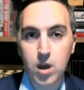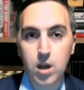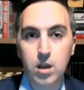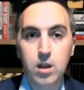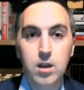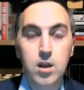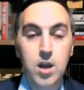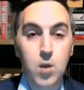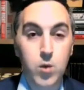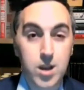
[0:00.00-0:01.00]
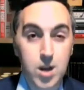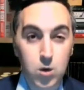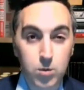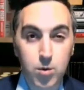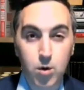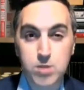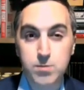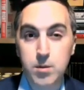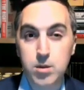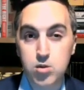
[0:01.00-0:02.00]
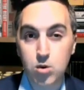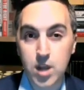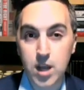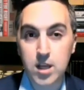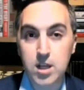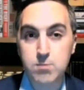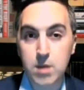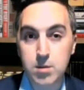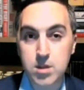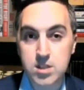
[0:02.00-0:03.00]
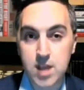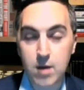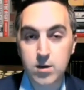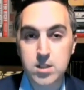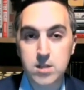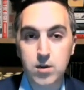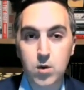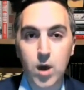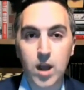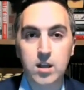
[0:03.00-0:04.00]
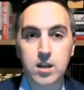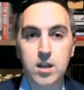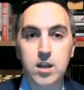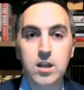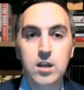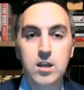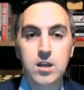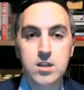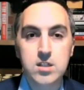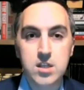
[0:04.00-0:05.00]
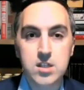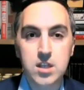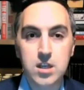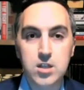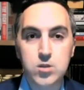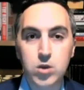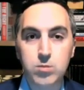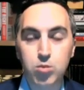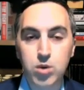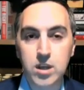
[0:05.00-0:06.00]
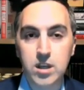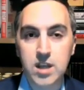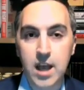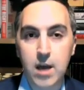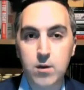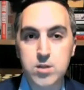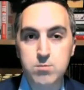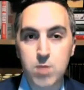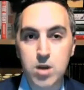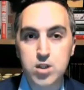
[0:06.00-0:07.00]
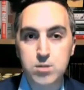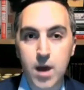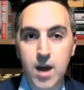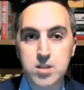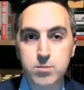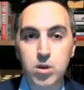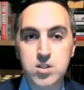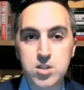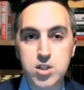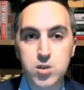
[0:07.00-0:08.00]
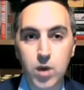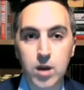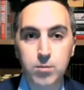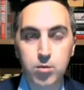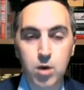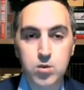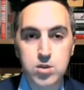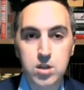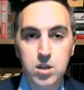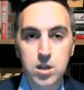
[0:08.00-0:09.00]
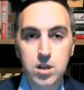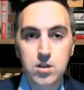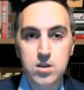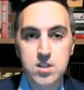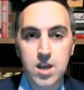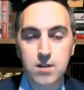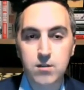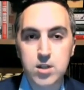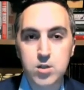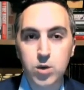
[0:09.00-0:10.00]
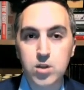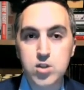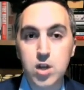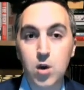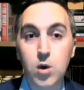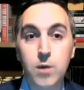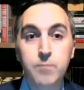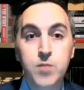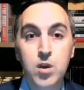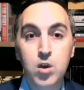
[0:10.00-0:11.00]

as well. And we hear reports, maybe the Jordanians, maybe the Saudis, even quietly assisting Israel and bringing down as much as possible as this threat approached the state of Israel. So